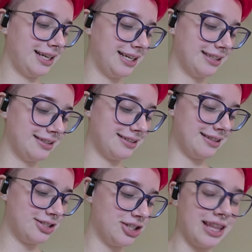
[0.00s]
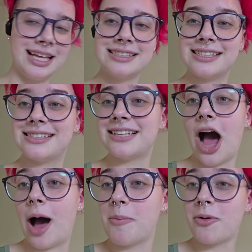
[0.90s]
she thinks it's
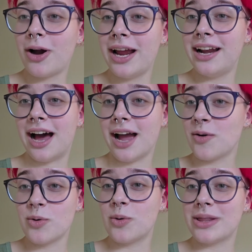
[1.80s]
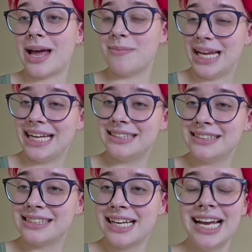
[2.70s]
top grain. I don't know what that
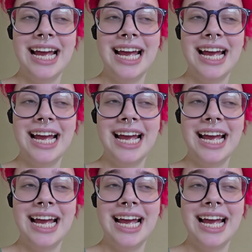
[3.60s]
means.